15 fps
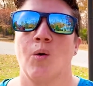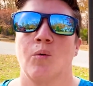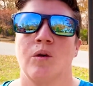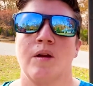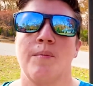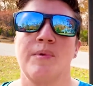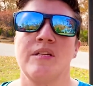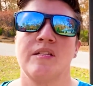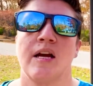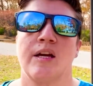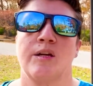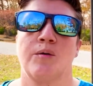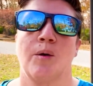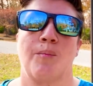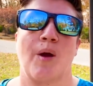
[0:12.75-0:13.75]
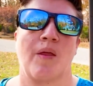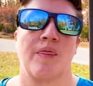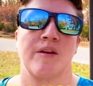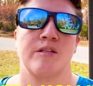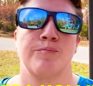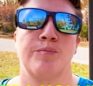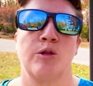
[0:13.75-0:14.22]
Well, let me tell you about
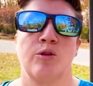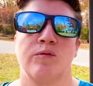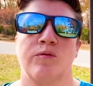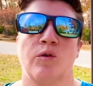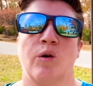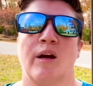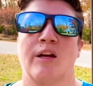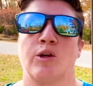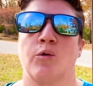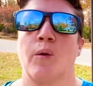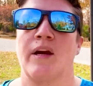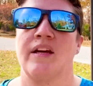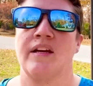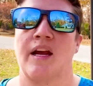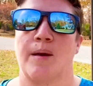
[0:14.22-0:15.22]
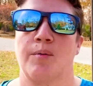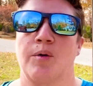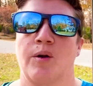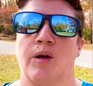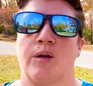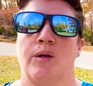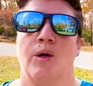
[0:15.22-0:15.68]
this beautiful and quaint
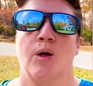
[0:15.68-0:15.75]
neighborhood